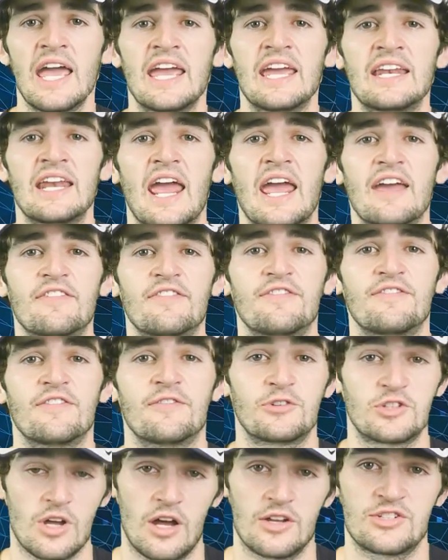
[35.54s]
in a,
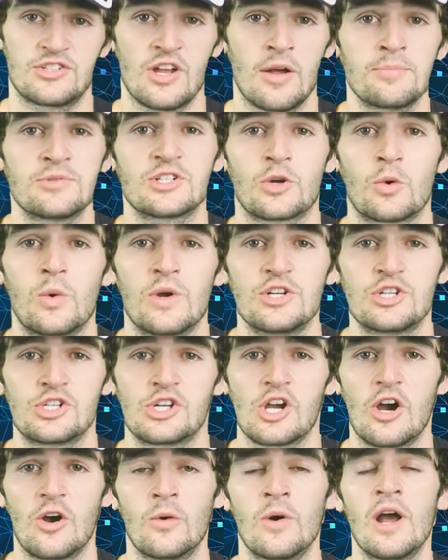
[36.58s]
f- a uh, subsequent
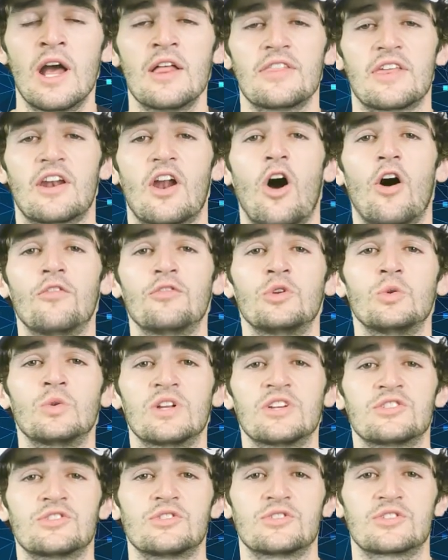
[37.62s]
show that all of you
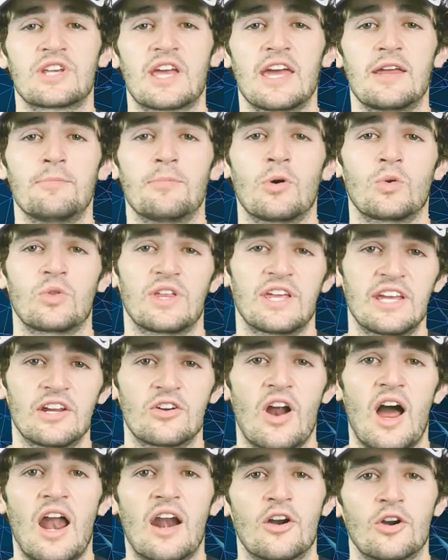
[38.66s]
listeners can both
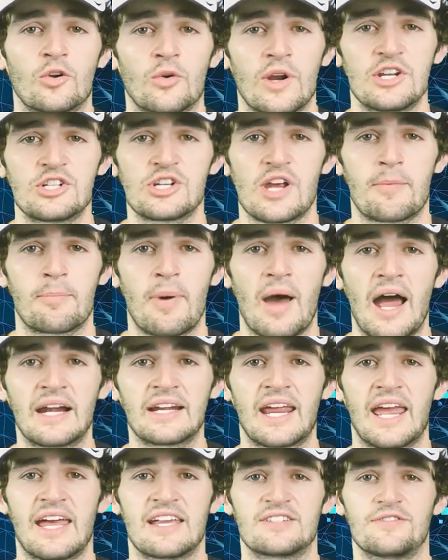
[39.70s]
hear on our Great Shot
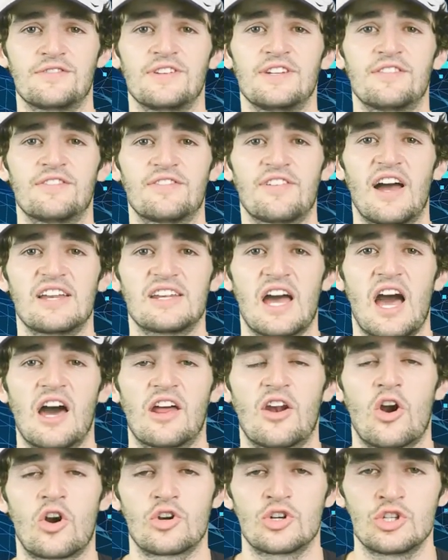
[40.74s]
podcast feed, find
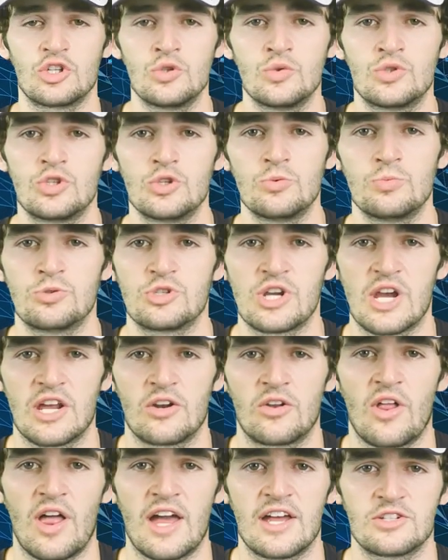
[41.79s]
on our YouTube
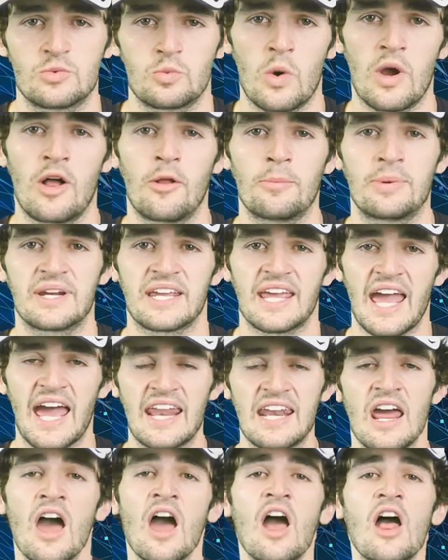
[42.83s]
channel as well. But
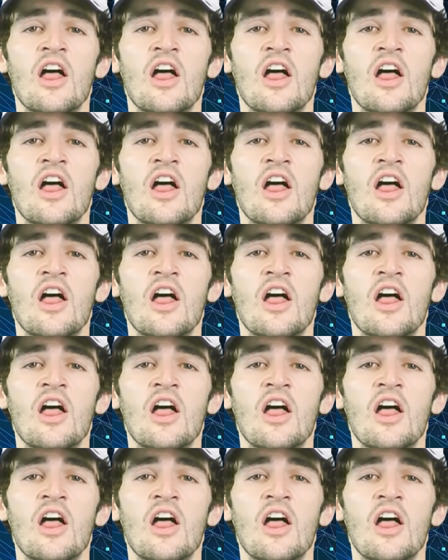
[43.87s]
again,